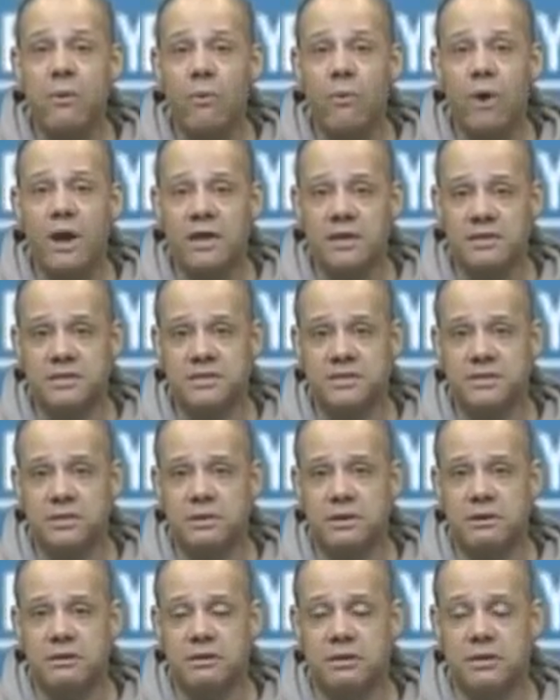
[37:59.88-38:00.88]
was
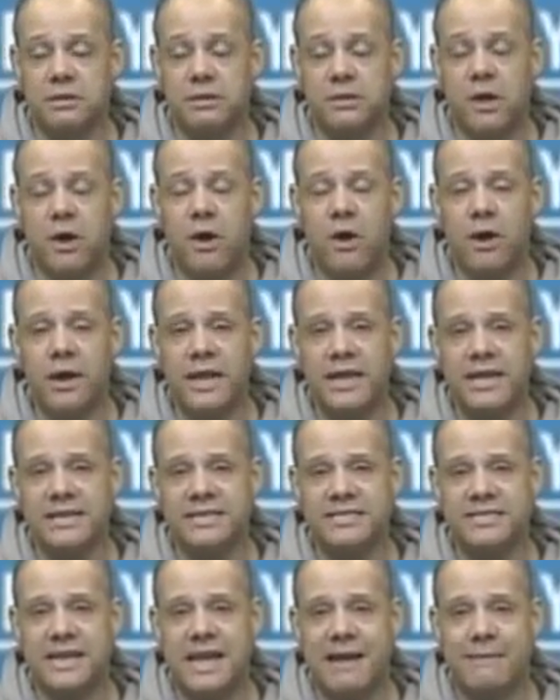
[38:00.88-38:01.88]
long
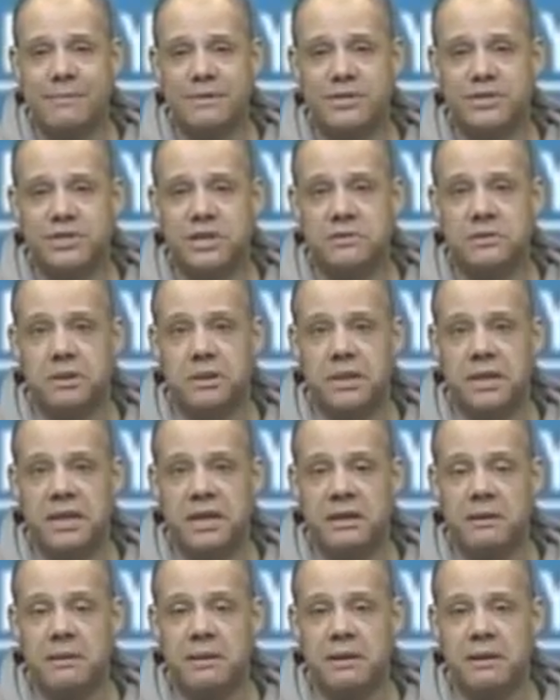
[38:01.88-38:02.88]
established in the
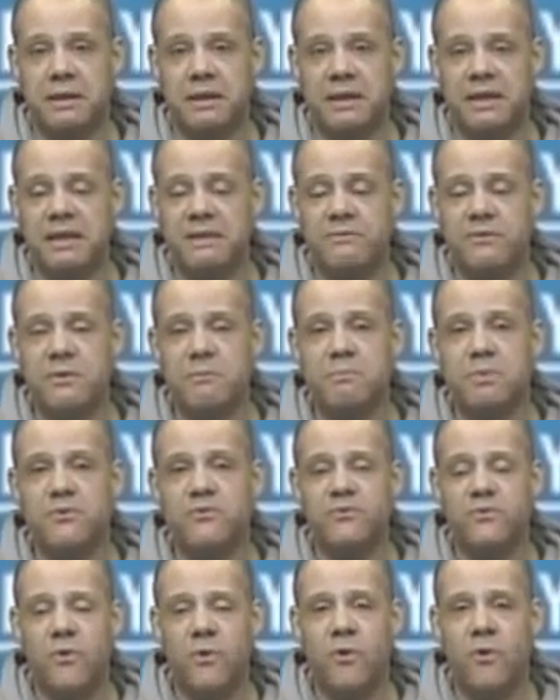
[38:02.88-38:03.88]
league even
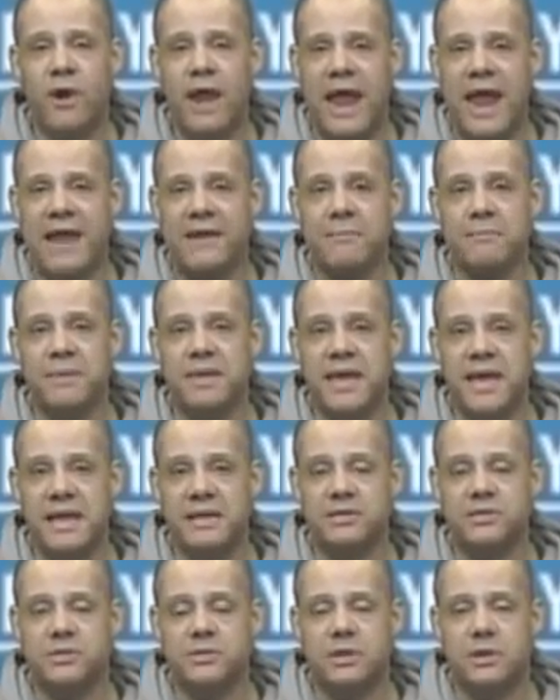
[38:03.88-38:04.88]
before Adam
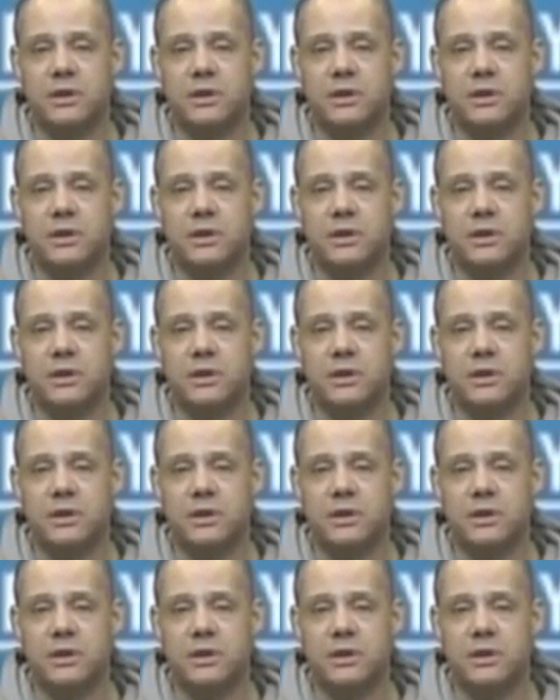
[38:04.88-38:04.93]
Gase